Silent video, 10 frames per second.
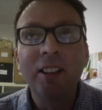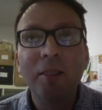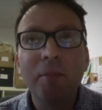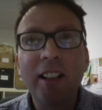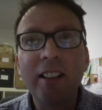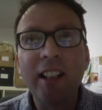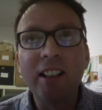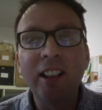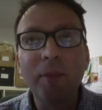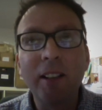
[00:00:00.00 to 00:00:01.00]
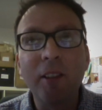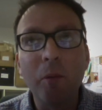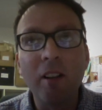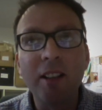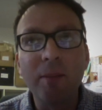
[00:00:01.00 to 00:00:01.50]
but there's there's a little bit of a
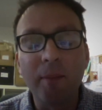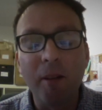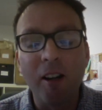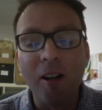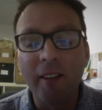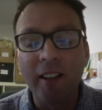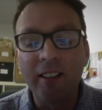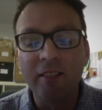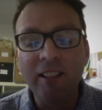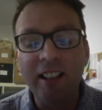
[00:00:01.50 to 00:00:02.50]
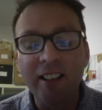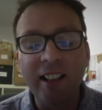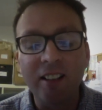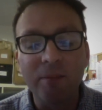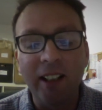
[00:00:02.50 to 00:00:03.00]
Wordsworth poem that a reader
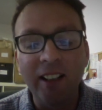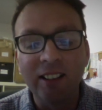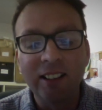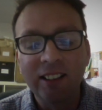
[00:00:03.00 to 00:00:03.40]
sent me,